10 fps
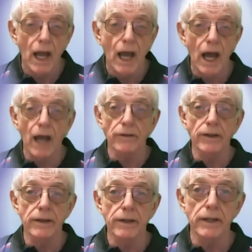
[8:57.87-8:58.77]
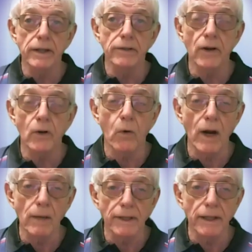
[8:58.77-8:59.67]
And the
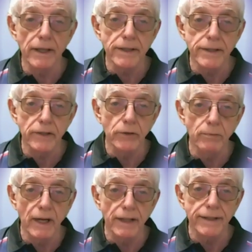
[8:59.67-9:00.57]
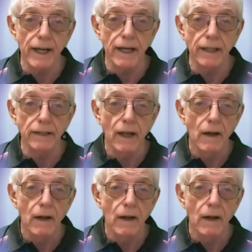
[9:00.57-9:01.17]
requirement is that you maintain